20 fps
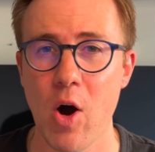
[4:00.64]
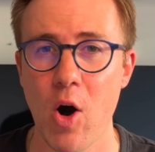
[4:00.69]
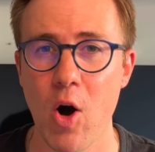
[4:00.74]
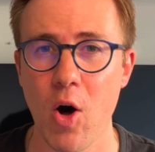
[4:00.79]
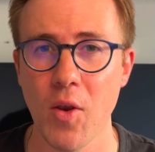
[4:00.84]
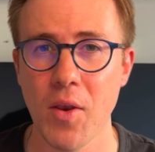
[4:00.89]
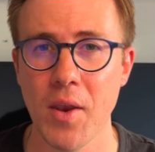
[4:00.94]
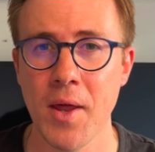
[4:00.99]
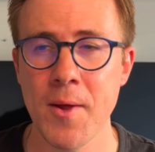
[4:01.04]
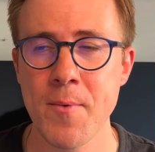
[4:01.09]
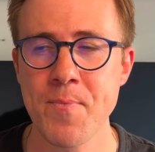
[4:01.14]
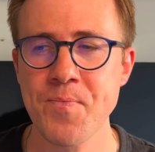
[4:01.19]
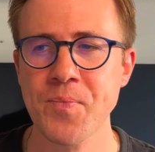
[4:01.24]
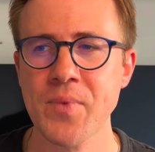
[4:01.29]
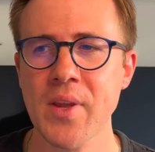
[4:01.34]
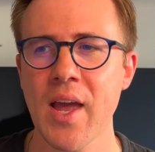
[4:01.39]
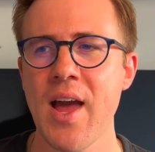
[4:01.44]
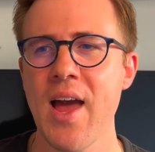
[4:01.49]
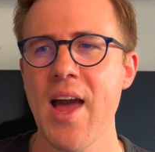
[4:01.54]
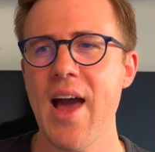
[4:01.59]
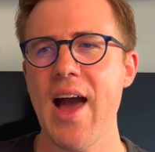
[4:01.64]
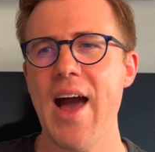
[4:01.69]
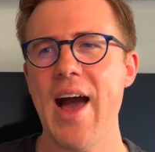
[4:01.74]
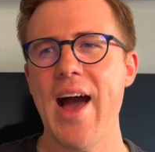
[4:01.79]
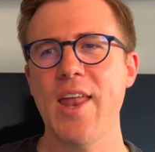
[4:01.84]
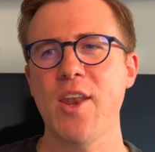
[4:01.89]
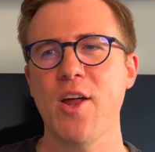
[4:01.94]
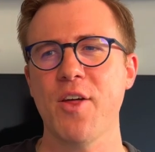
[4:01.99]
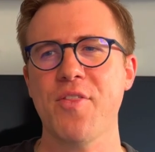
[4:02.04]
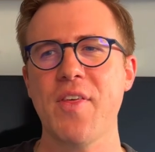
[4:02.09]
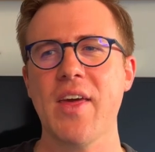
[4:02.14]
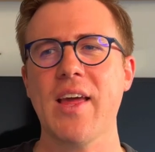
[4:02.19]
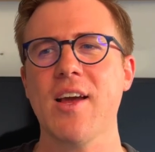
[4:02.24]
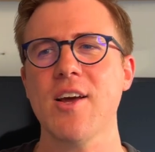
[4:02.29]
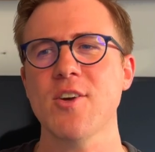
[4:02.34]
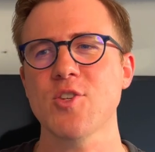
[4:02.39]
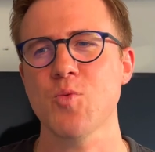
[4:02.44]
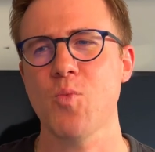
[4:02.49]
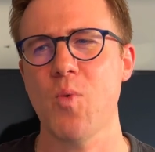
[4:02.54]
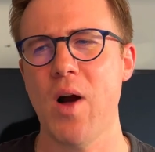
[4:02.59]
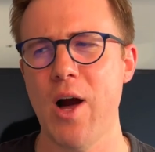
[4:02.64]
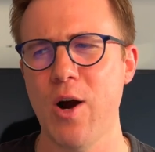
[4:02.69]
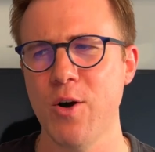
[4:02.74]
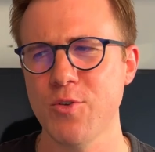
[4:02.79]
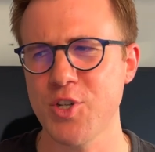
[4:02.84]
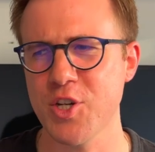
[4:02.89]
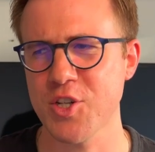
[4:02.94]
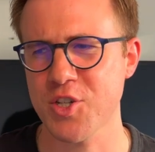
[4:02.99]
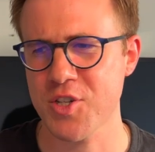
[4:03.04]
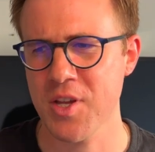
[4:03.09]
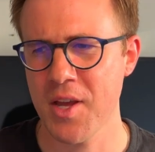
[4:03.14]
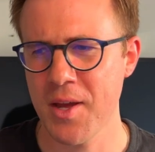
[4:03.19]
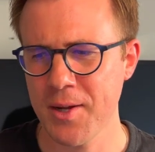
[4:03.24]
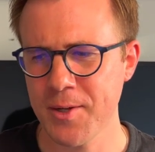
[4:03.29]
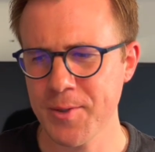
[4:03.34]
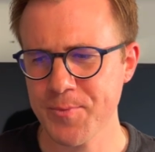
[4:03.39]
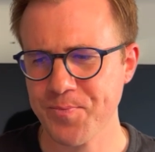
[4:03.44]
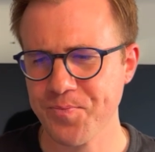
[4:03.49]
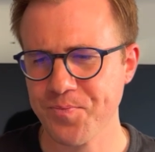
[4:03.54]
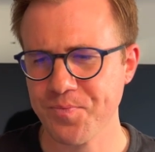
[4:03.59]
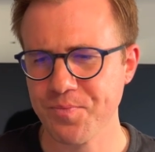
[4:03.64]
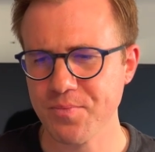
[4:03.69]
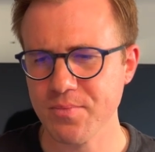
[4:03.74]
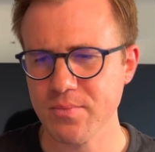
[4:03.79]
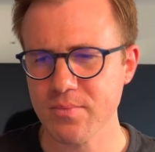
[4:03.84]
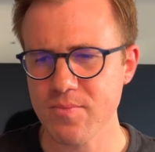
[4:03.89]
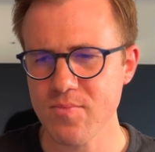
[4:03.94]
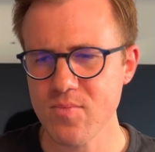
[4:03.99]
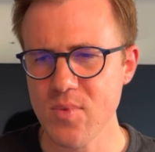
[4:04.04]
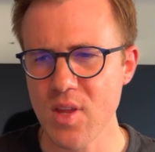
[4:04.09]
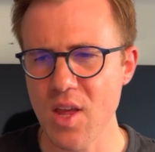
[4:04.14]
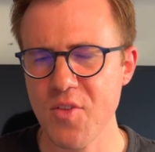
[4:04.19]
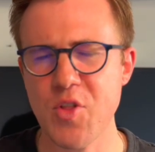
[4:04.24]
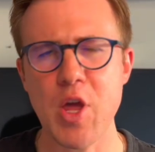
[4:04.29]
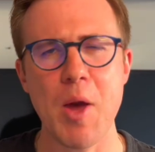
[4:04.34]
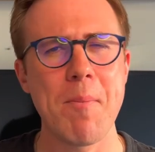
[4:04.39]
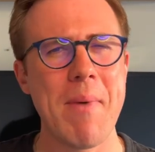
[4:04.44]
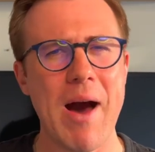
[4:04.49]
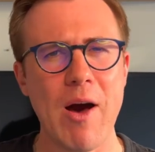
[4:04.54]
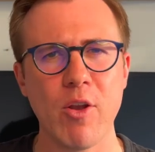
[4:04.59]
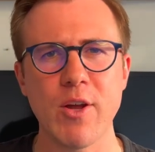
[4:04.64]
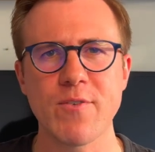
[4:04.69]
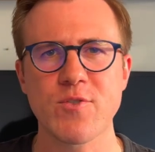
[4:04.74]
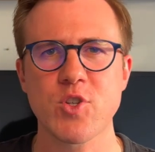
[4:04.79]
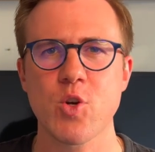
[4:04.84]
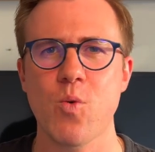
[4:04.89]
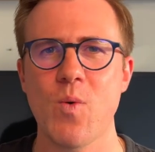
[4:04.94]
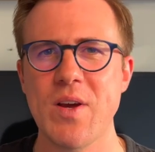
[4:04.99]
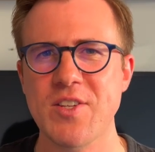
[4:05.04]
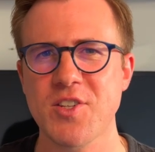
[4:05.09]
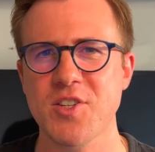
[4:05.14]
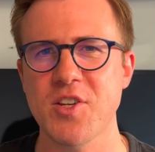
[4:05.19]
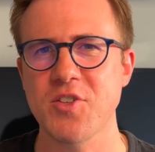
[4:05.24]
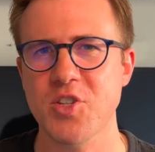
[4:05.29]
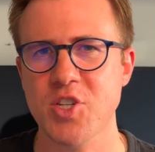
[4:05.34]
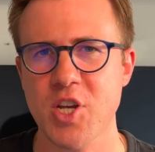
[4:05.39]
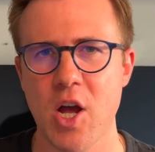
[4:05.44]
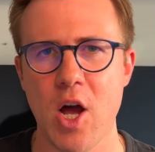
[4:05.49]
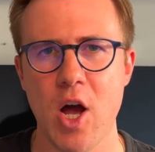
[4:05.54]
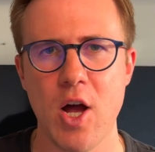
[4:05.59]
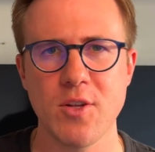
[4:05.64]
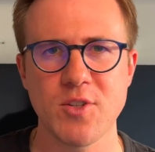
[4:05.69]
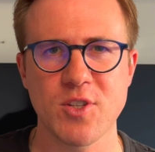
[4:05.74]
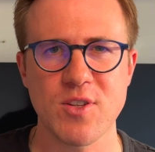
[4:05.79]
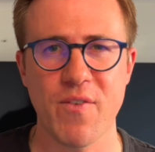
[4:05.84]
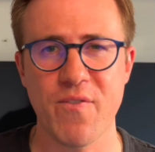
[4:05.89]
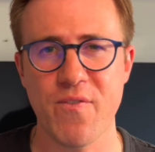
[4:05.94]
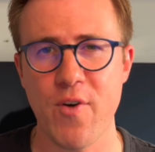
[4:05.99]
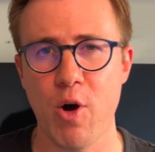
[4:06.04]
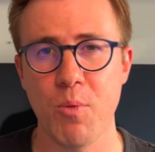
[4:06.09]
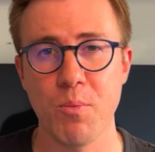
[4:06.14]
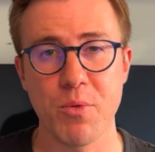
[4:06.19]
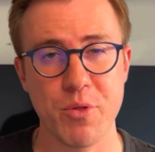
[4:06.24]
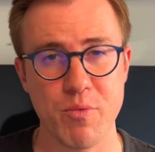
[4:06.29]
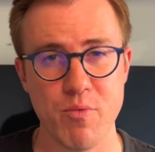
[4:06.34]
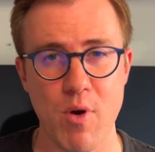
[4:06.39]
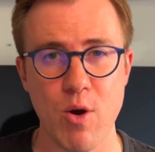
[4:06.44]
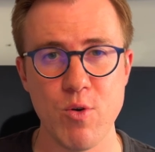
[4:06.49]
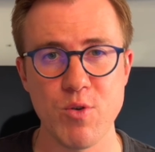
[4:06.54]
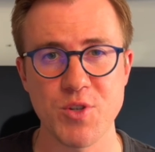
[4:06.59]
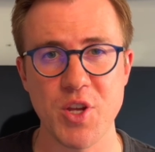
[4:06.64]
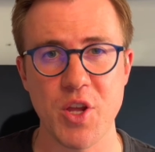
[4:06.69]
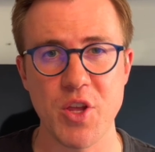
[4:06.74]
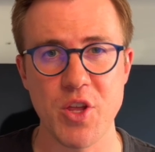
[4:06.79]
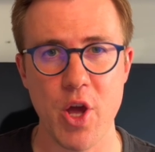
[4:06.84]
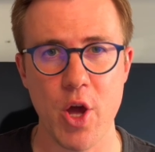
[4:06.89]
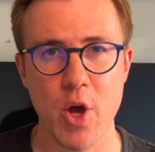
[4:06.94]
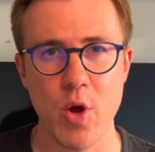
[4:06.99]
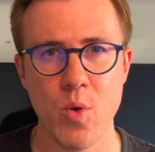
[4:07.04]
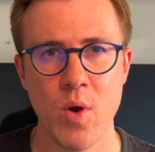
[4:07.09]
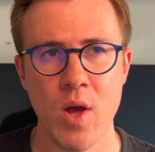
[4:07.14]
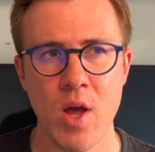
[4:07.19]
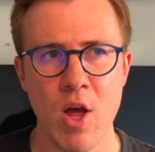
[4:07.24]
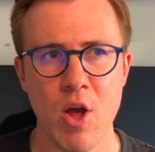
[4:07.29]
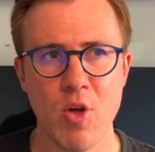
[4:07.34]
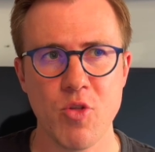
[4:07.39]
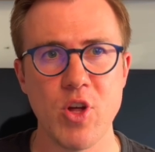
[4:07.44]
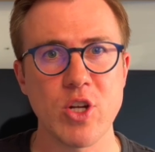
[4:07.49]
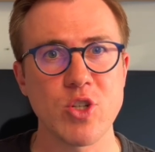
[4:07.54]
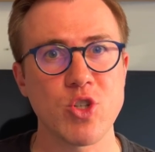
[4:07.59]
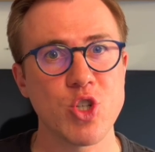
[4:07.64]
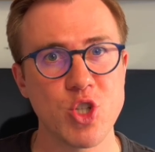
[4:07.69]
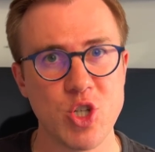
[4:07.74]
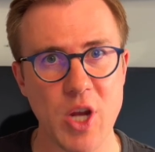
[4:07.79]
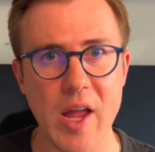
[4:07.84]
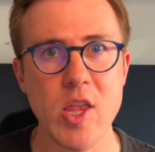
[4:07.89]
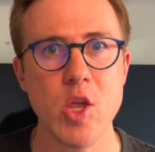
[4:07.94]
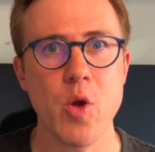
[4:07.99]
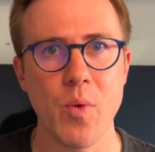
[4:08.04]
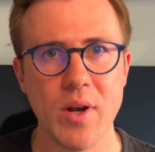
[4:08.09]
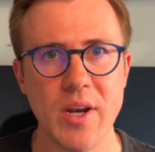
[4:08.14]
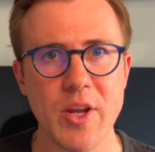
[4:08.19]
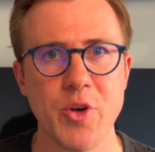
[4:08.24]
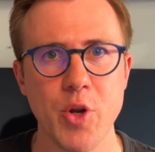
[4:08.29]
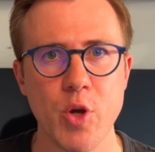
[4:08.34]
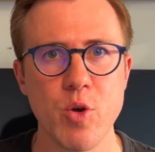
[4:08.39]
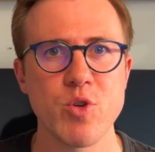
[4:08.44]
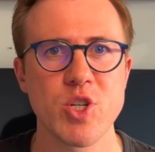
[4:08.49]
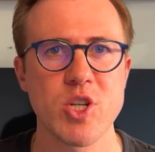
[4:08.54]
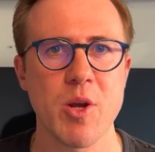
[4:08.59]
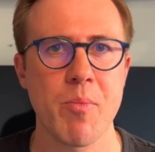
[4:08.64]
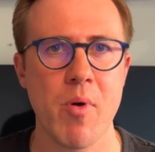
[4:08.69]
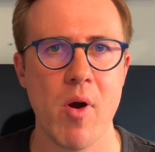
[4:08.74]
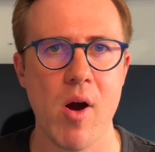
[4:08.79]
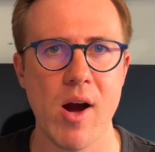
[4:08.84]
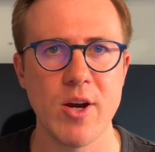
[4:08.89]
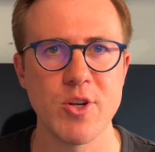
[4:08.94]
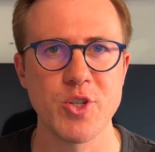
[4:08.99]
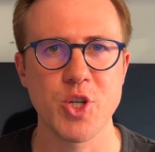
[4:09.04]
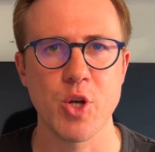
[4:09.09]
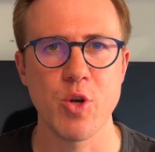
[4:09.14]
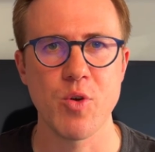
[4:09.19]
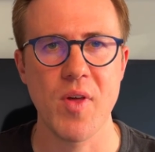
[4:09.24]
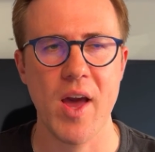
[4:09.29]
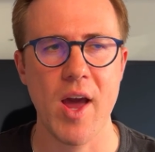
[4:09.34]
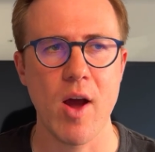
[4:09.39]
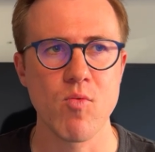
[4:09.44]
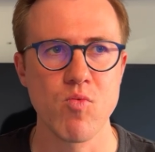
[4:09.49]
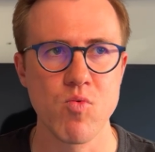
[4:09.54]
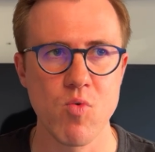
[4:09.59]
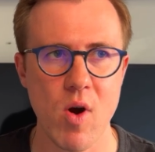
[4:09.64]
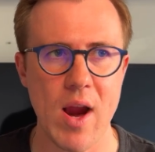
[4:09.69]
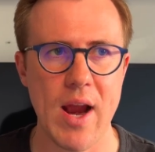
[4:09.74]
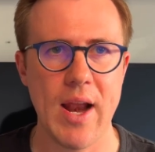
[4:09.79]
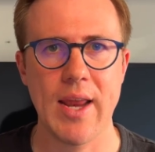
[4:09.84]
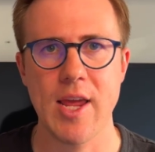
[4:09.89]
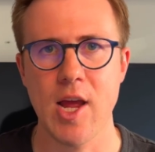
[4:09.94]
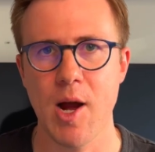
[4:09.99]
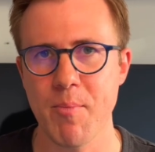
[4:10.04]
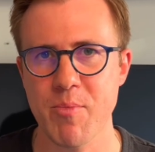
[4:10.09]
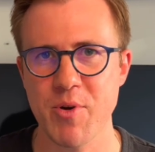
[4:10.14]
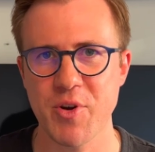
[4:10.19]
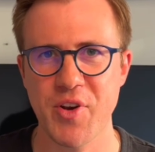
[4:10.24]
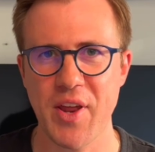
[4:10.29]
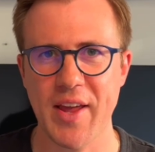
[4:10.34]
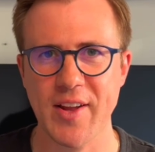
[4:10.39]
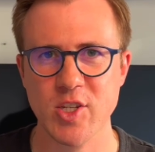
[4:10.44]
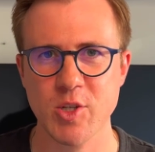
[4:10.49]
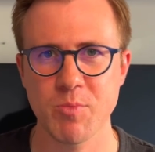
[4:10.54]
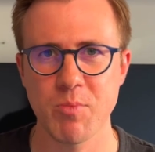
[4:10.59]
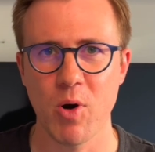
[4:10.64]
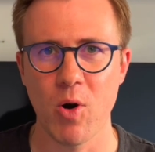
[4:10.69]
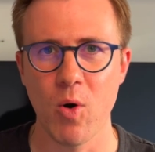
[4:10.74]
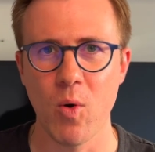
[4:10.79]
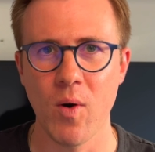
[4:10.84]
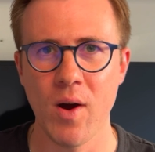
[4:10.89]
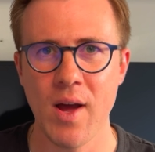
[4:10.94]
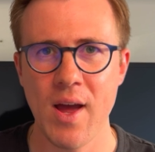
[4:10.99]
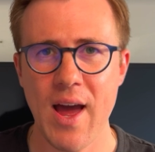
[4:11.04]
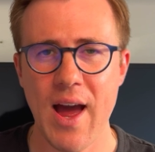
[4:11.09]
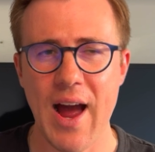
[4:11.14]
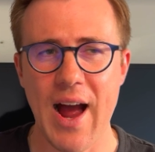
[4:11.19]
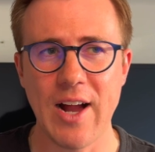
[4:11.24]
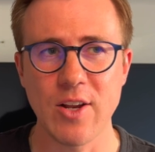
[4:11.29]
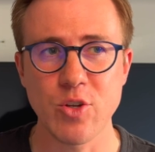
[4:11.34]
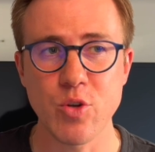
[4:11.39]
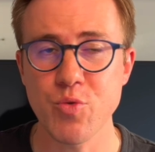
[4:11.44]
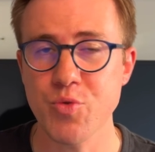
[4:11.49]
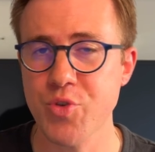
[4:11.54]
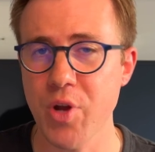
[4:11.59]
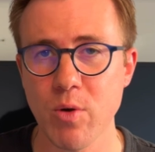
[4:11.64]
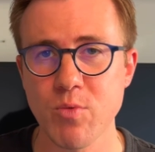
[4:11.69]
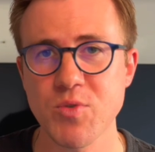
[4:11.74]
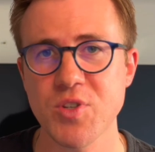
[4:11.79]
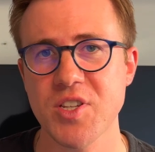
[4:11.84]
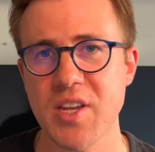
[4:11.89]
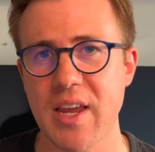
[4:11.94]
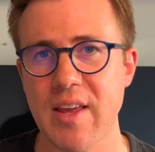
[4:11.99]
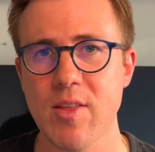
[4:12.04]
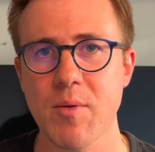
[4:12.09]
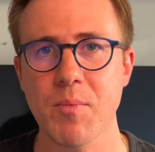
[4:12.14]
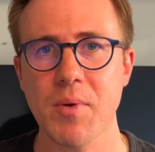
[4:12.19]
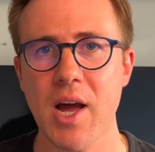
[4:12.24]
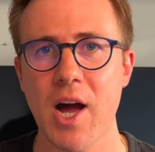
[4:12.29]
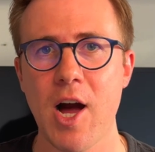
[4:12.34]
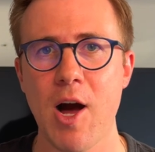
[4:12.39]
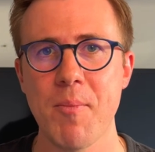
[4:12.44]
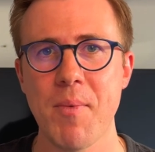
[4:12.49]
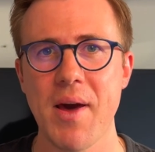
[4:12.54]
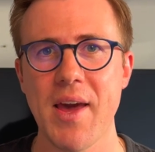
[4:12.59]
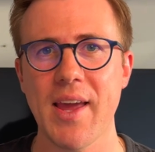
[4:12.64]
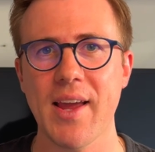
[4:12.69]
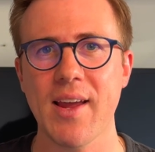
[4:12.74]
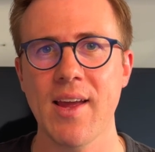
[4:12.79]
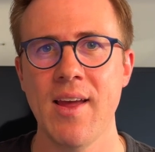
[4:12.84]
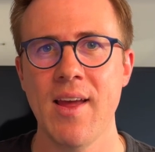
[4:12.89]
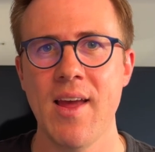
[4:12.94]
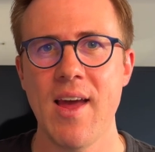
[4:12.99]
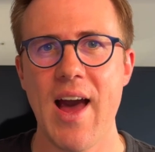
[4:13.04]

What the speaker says: on. And I think as well, just the amount of twists and turns the film throws at you that genuinely do surprise you. They are really unpredictable and you don't see them coming.